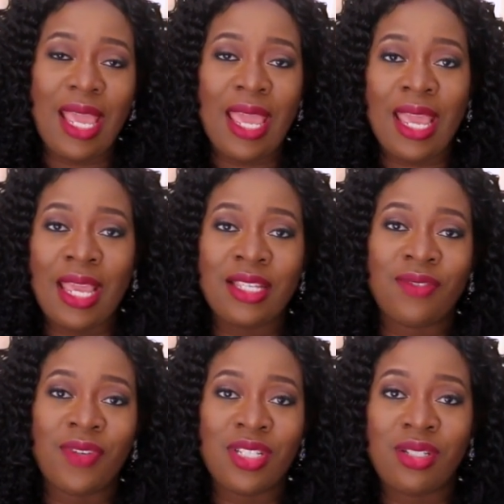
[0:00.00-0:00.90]
eggs,
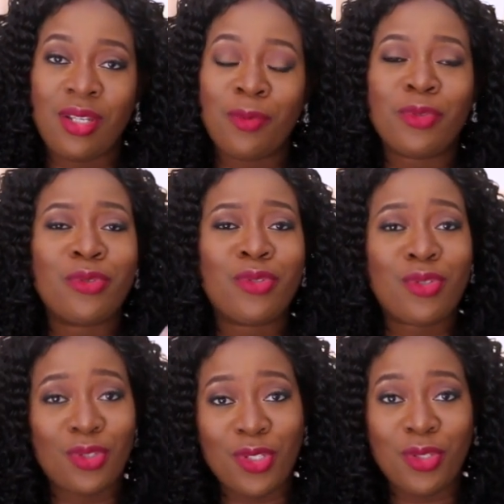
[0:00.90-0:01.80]

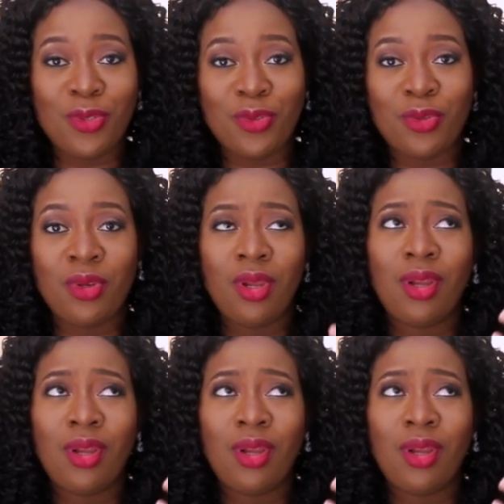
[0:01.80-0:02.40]
vegetables, stew,